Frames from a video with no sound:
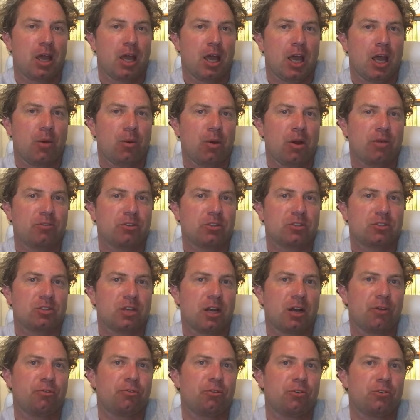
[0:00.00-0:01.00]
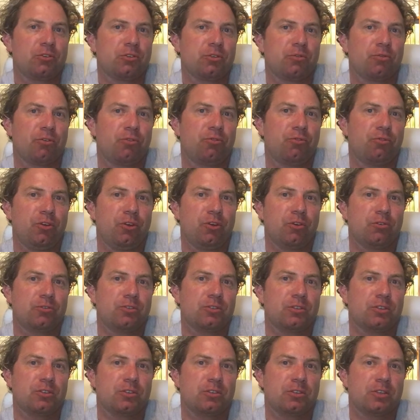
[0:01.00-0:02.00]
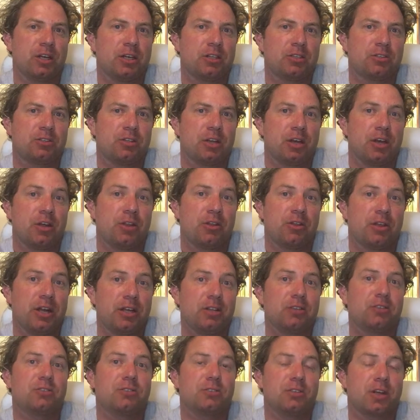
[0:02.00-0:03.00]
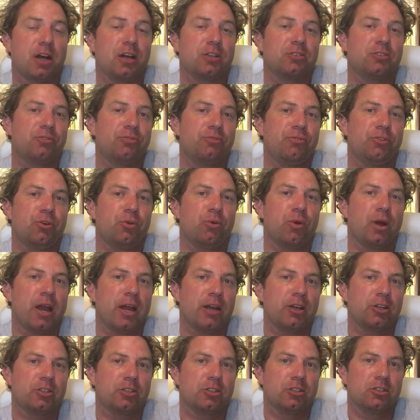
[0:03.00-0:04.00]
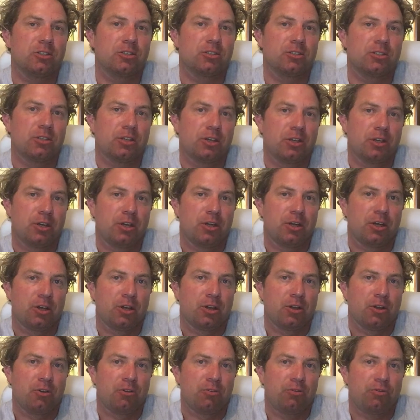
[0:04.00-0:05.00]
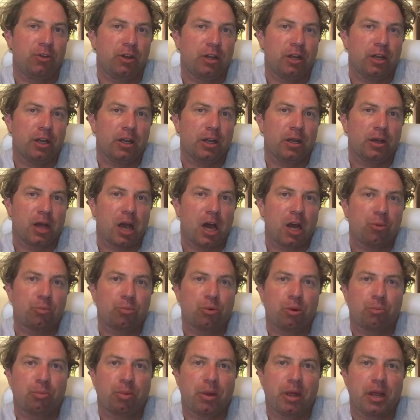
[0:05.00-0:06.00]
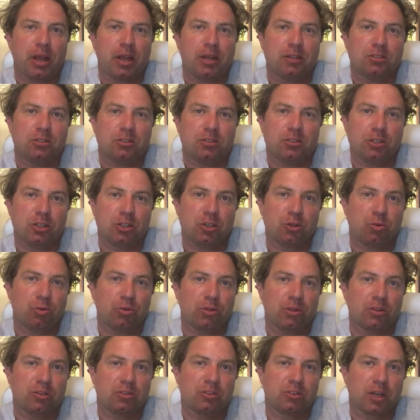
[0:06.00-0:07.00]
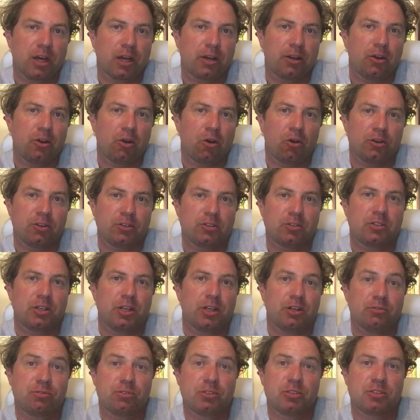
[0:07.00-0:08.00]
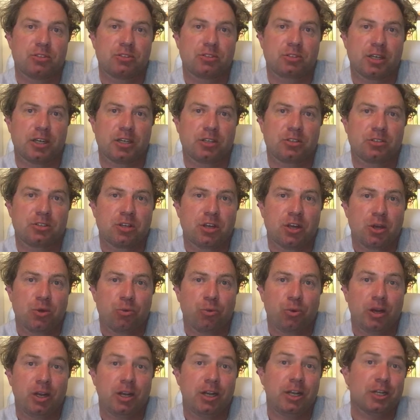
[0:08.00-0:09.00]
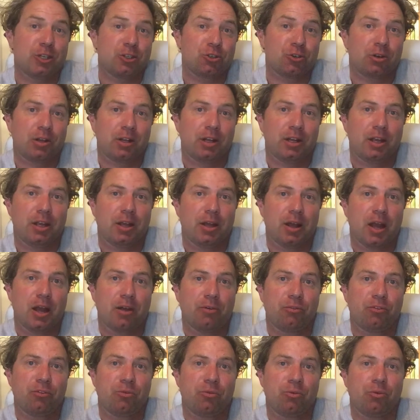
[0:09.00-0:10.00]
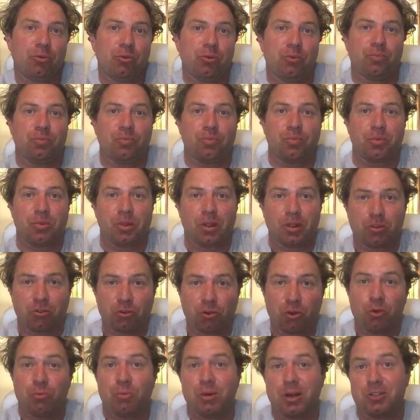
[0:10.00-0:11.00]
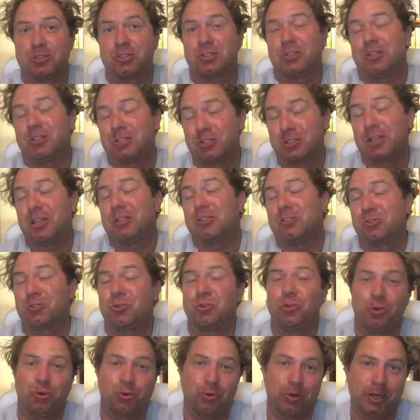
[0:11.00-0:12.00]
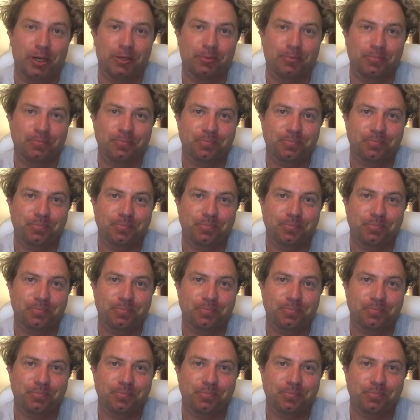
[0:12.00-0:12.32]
However, sufferers of a fear of success then start to feel anxious. Feeling unprepared to deal with the sudden onset of success, we literally have too much success too quick.